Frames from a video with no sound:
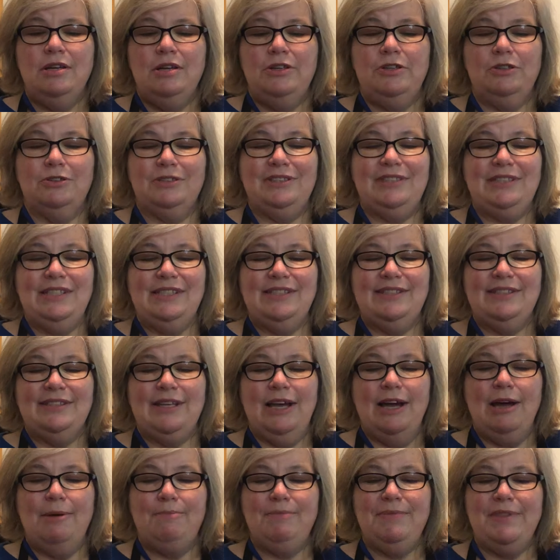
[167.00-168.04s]
You'll see
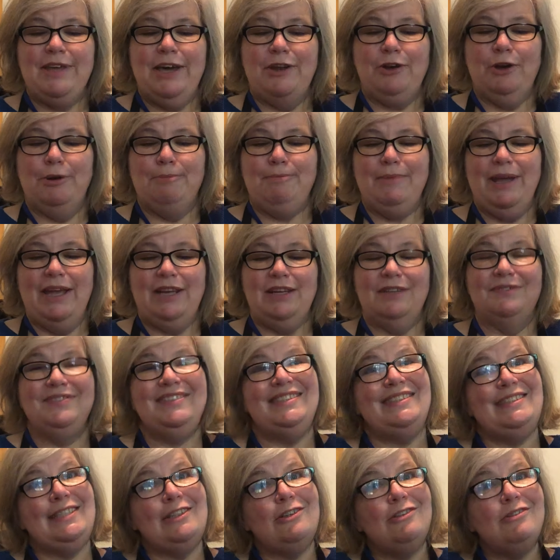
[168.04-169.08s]
some that are made of
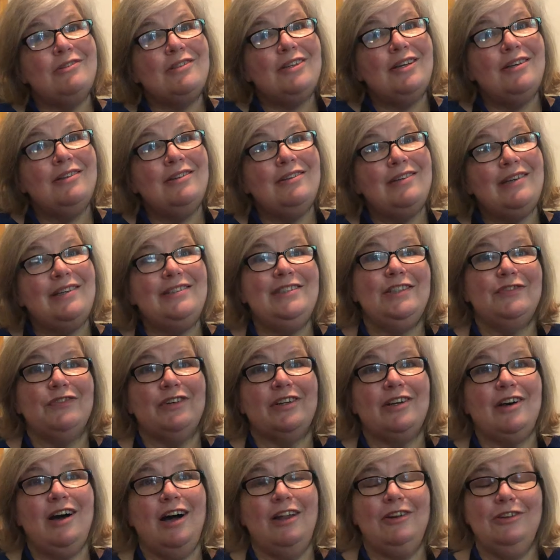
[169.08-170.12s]
silk in
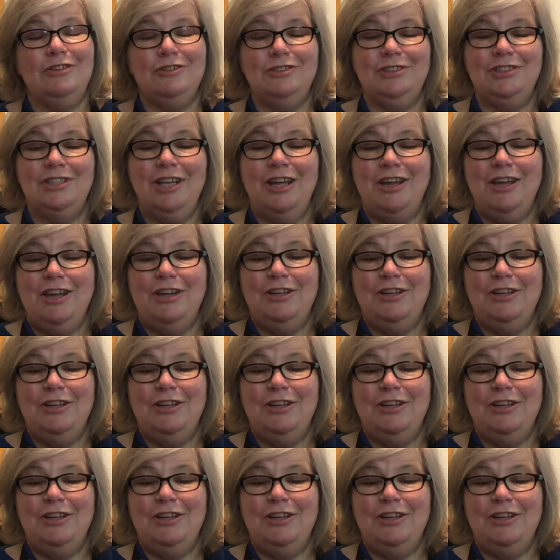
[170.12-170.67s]
different colors.